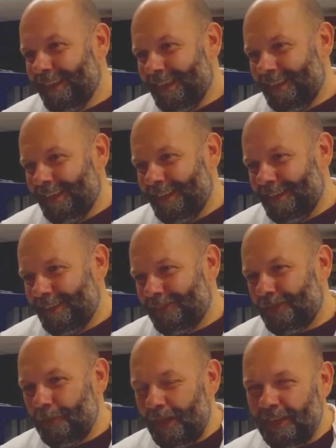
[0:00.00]

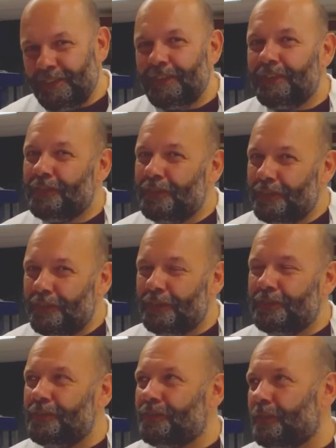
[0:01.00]
So it's a
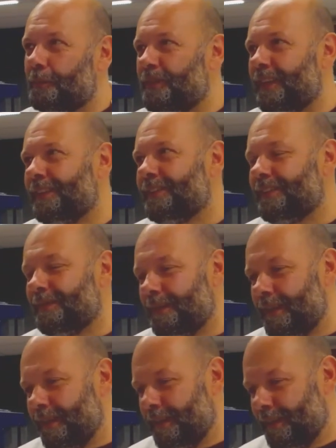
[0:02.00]
touchy subject,
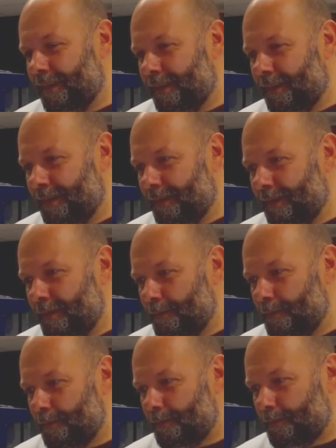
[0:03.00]

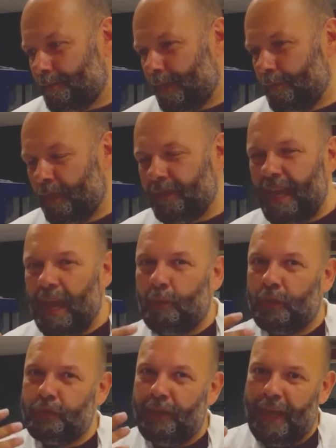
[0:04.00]
but I
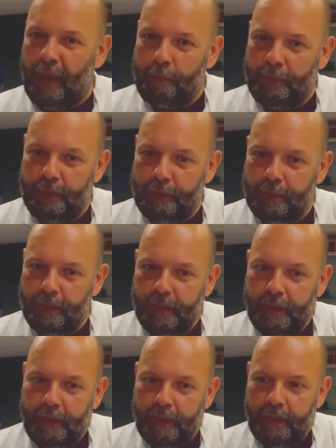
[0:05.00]
want to help you
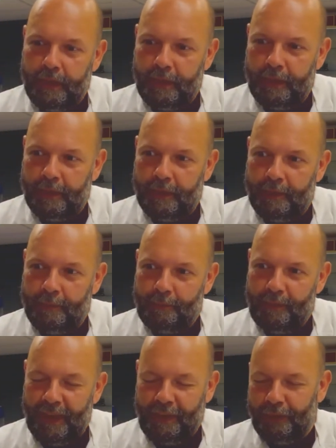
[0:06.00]

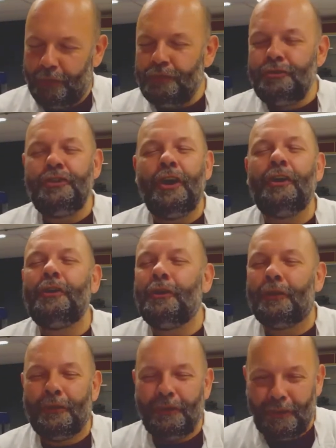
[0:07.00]
in the
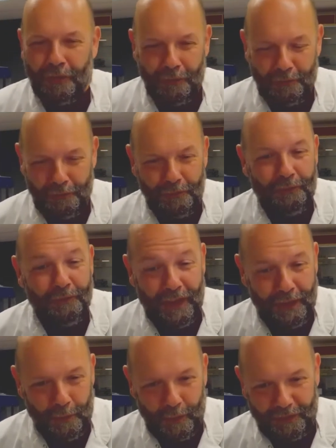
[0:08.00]
jungle of
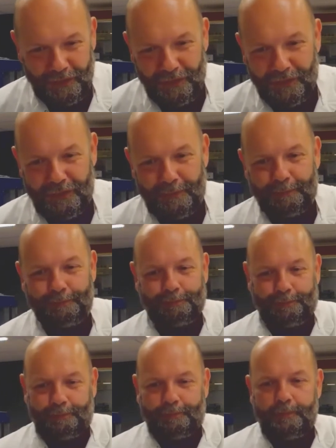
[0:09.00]
fake watches.
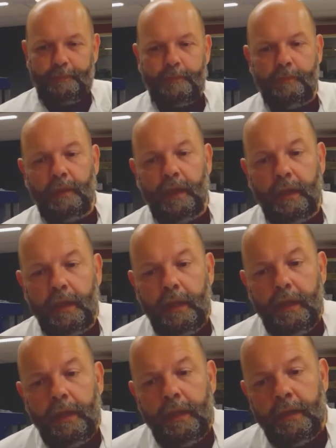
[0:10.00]

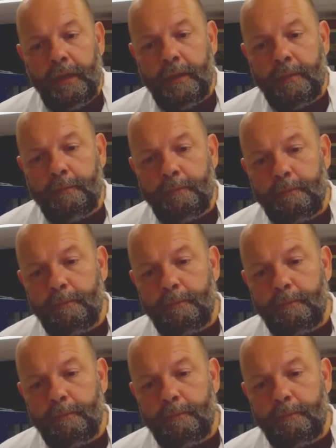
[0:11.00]
And